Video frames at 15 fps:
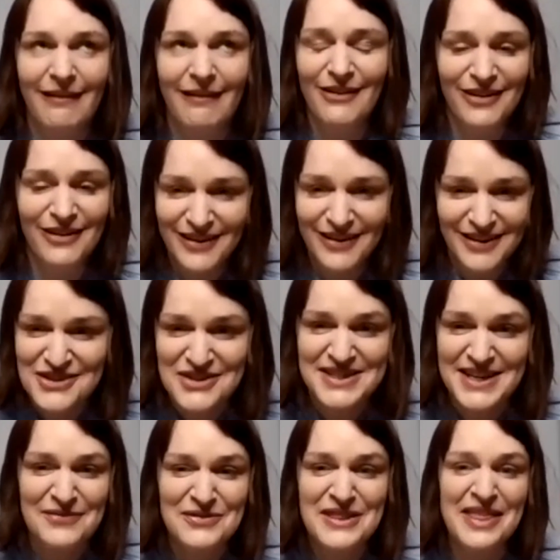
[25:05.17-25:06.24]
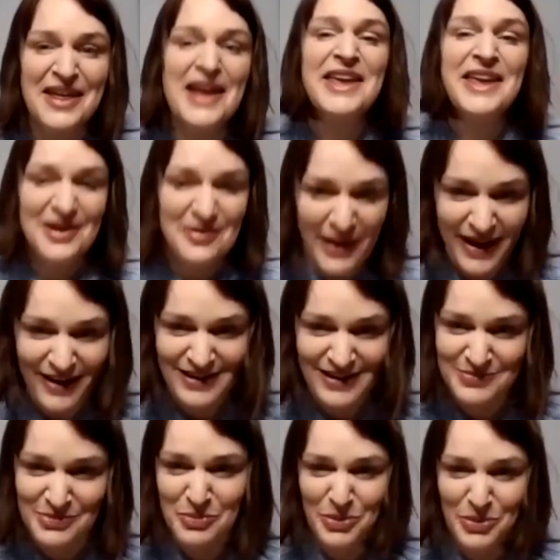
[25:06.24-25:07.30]
Oh, just even thinking about it
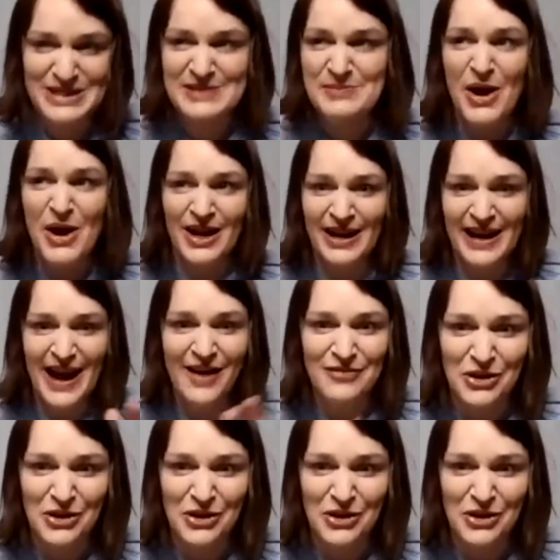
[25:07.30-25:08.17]
would put a smile on half the